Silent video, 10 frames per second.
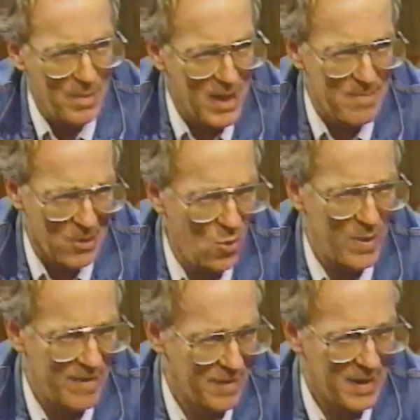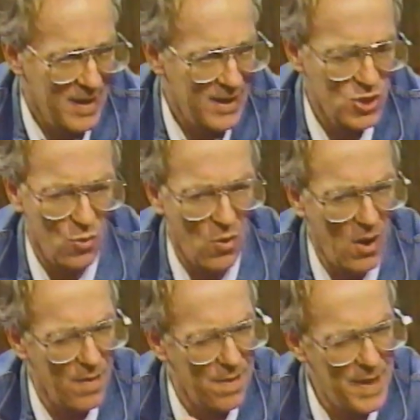Billy Ballou even.
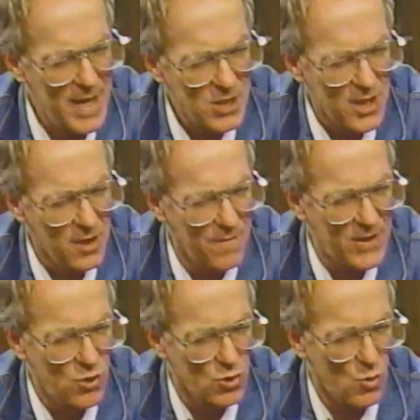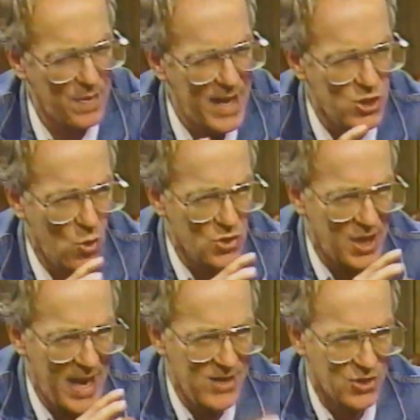So these individuals, when they
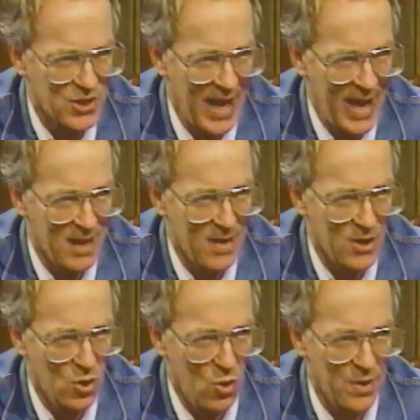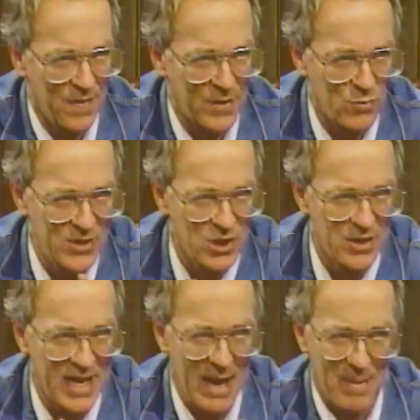chose an agent to handle their gold and the treasure
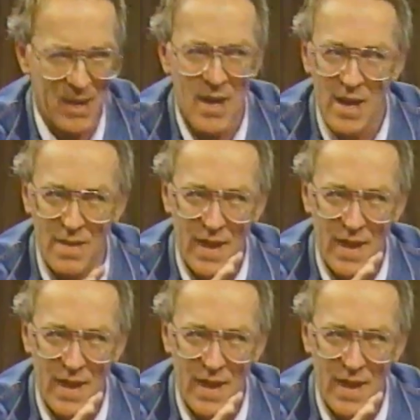that came in,